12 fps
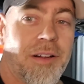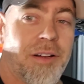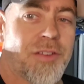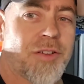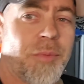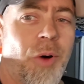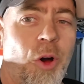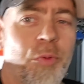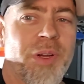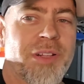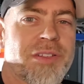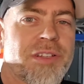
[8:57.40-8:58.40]
So I'm
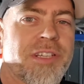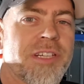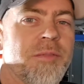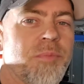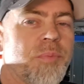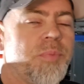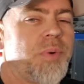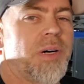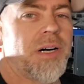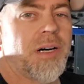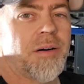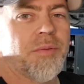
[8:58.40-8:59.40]
hoping to keep
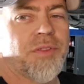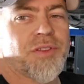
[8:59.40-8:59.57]
the